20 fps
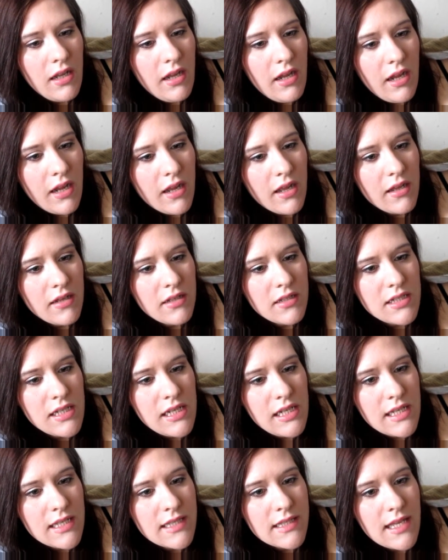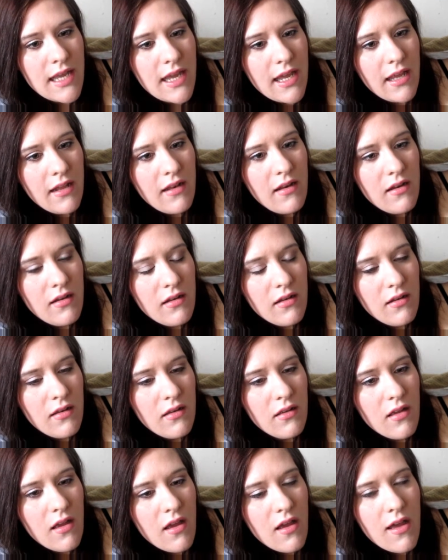and he said
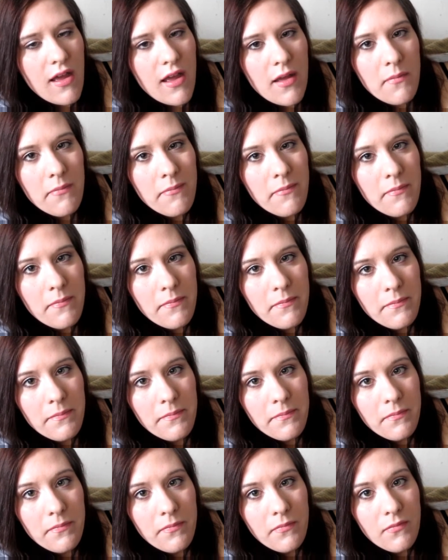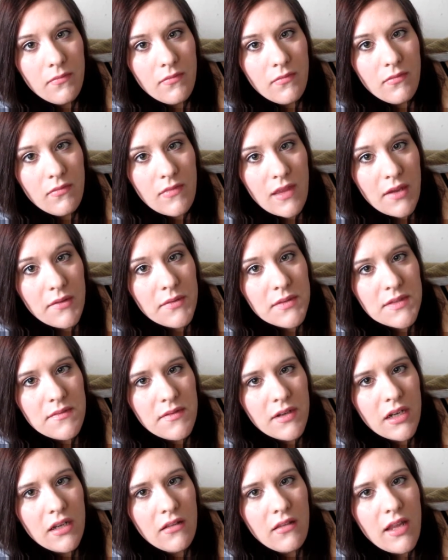um, that was
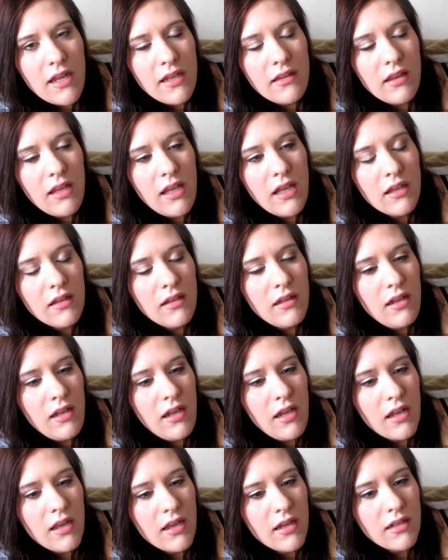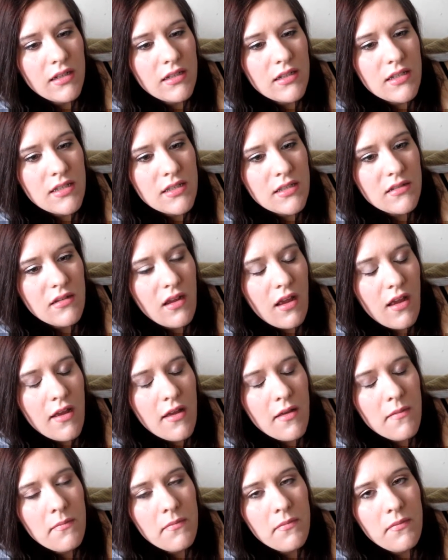very likely and
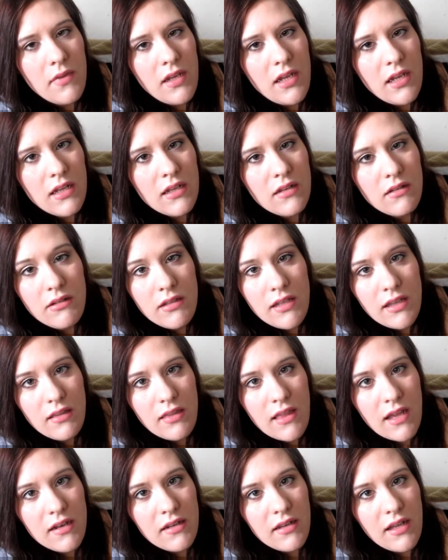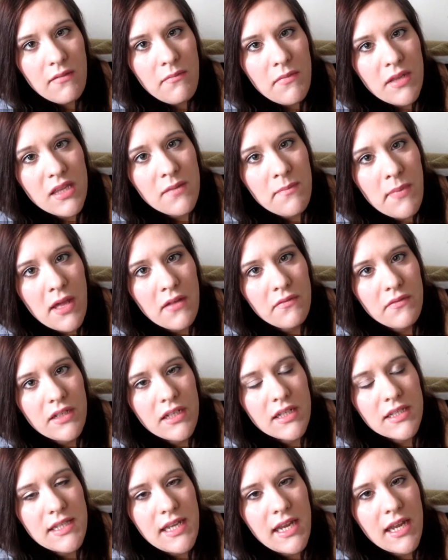um, he then gave me the
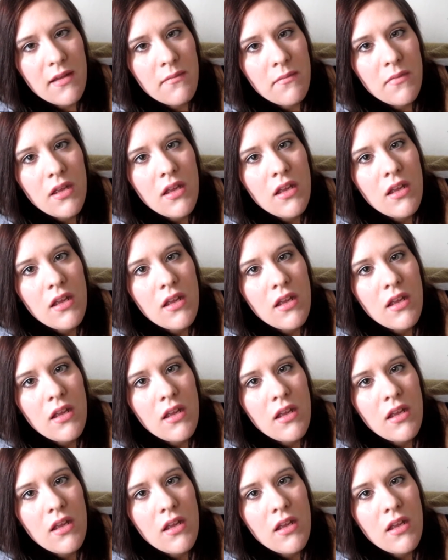pelvic exam